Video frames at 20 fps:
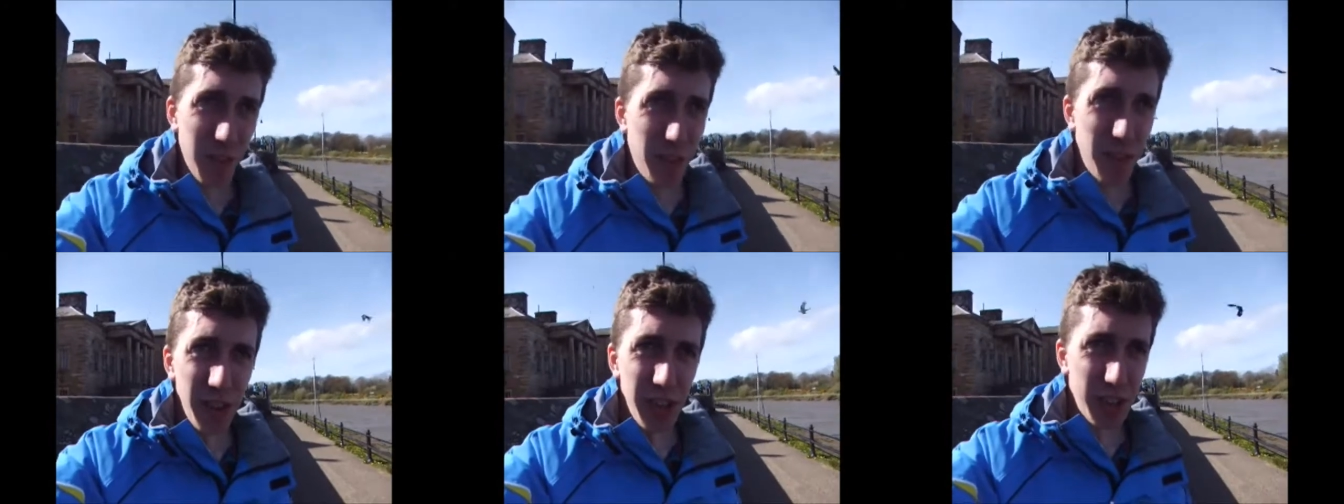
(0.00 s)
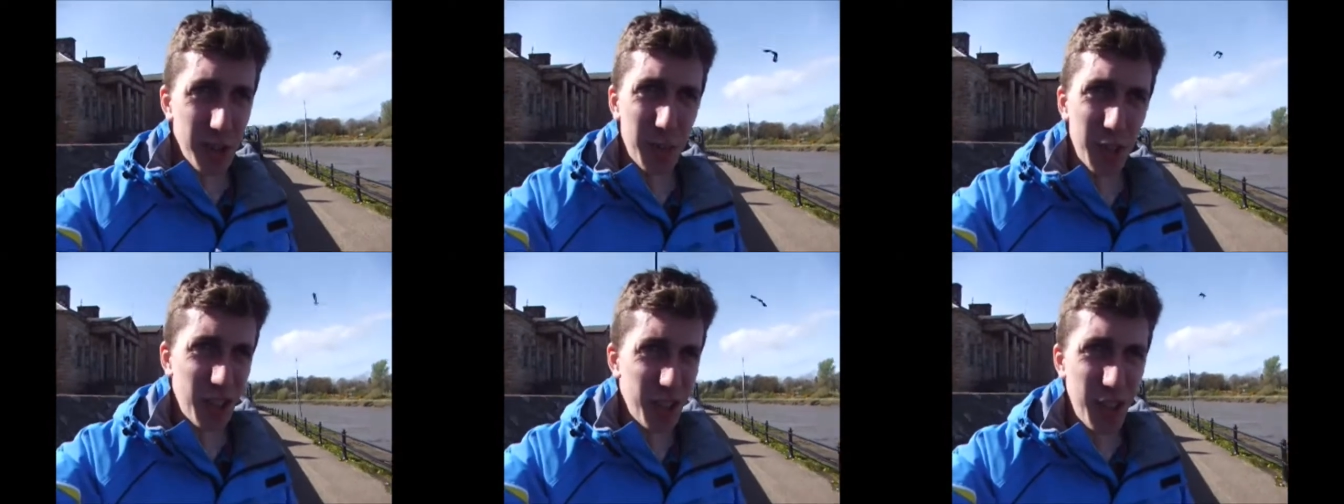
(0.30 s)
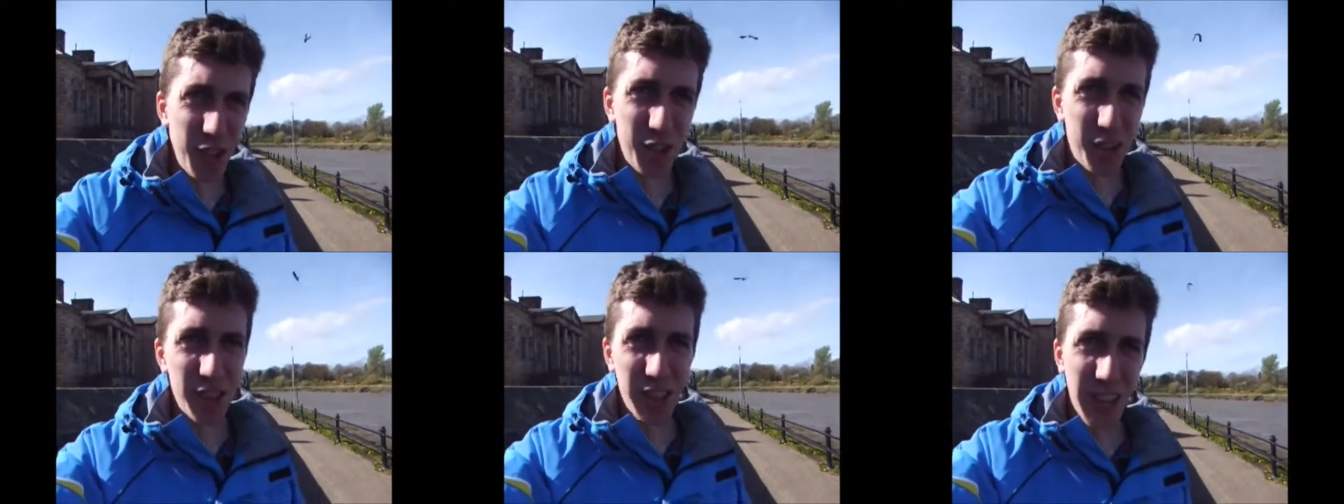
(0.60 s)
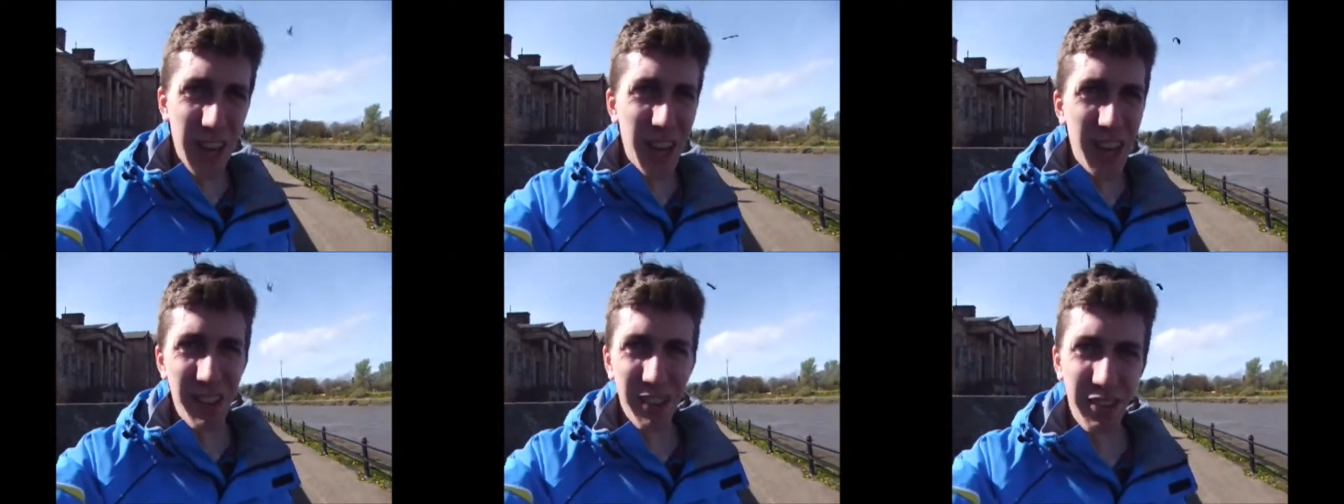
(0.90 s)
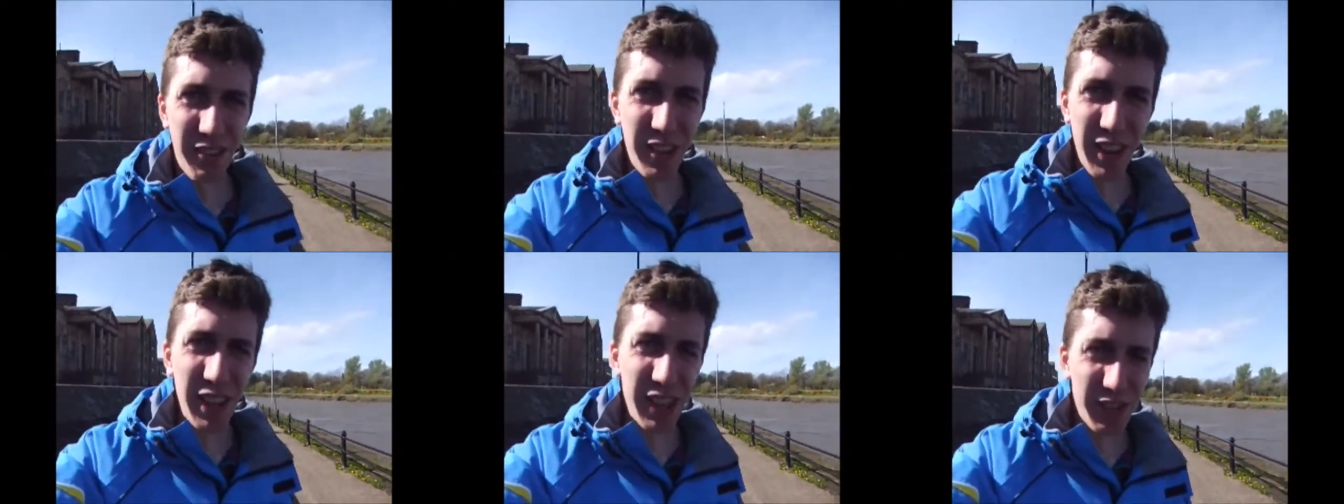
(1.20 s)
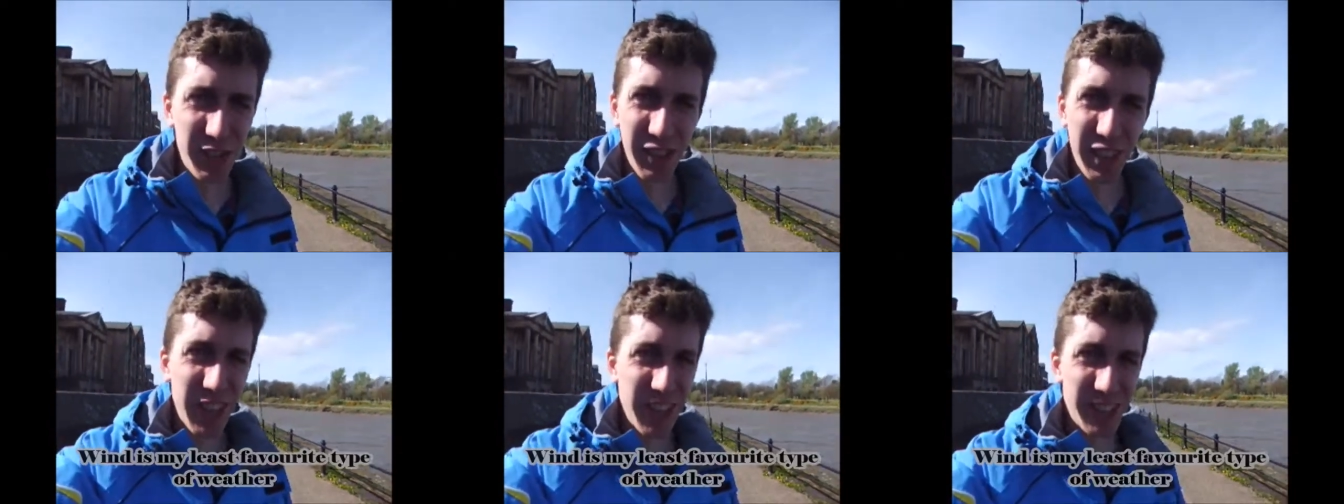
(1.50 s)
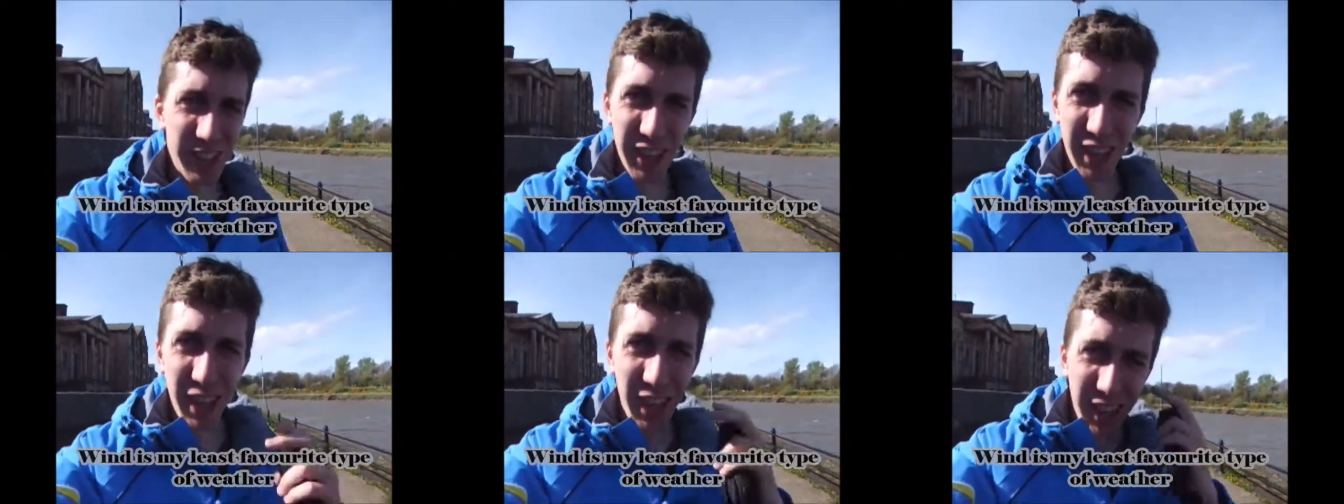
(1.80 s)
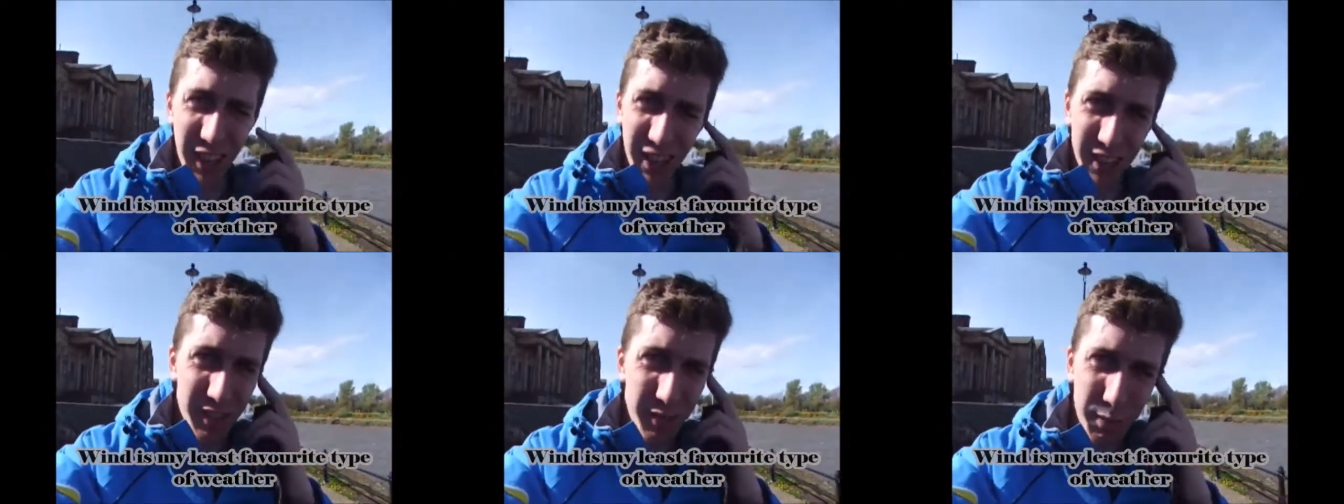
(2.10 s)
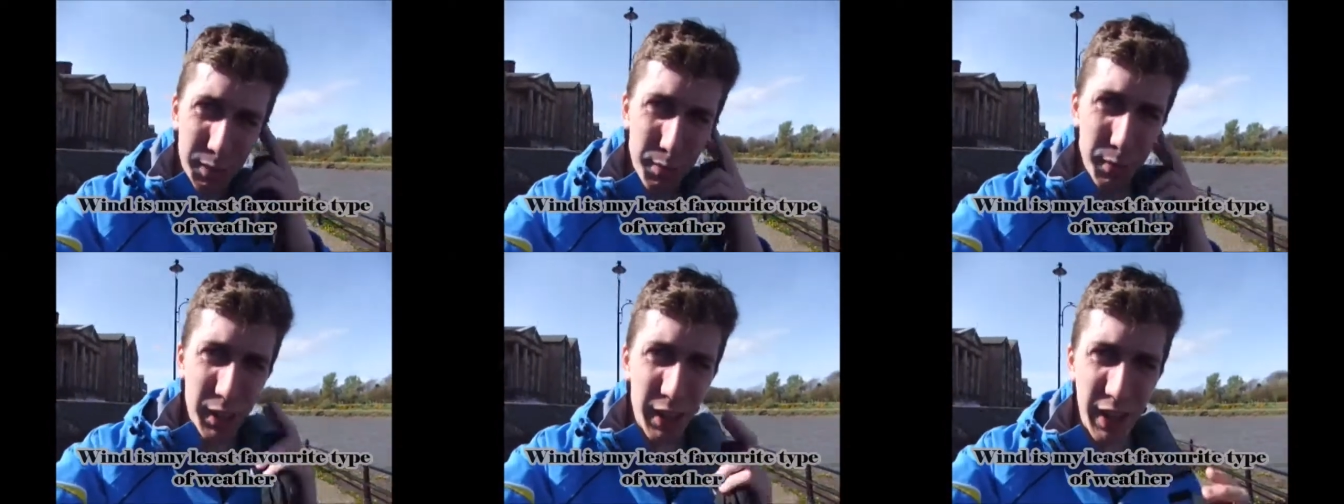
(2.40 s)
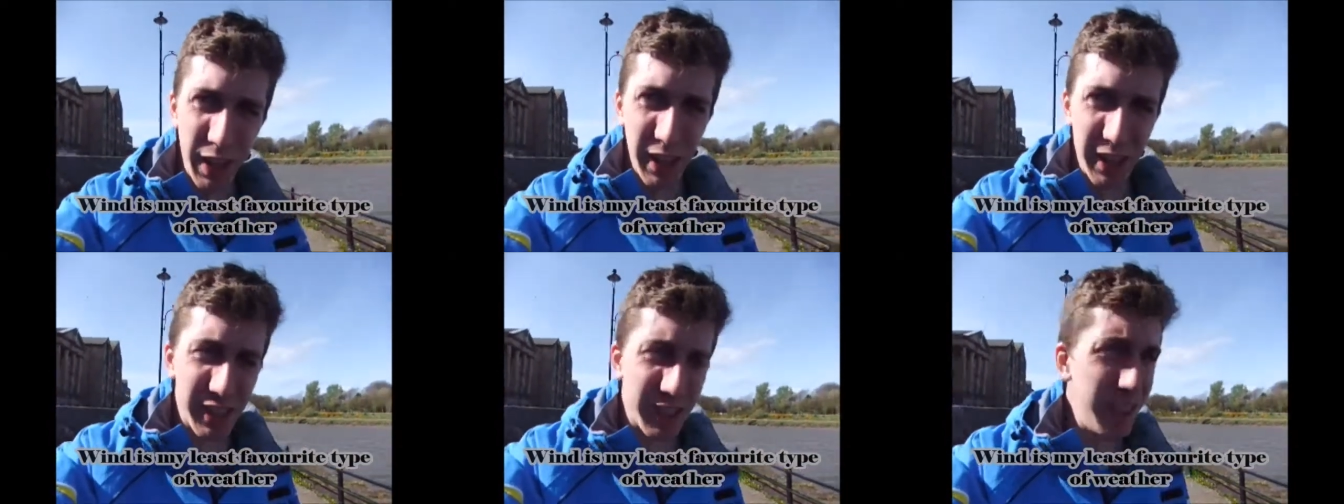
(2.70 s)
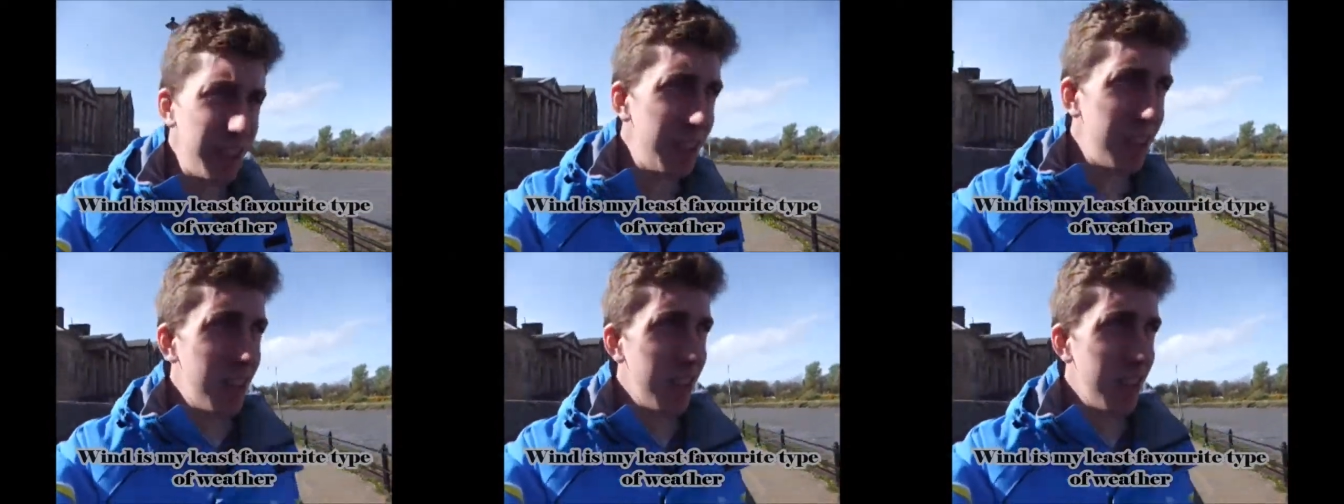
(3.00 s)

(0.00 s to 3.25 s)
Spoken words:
fishermen usually ate fish for their tea. That seems to be the lesson.